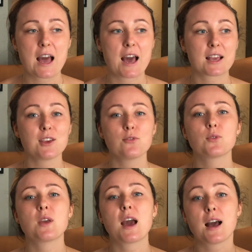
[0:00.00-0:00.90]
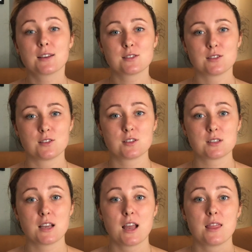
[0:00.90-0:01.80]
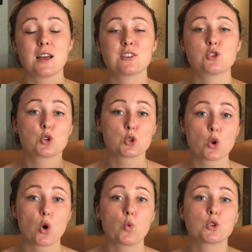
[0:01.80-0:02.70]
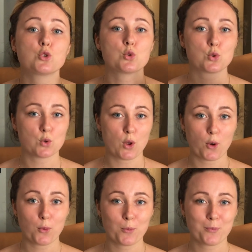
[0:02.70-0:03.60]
I give you the answers that your soul wants you to know.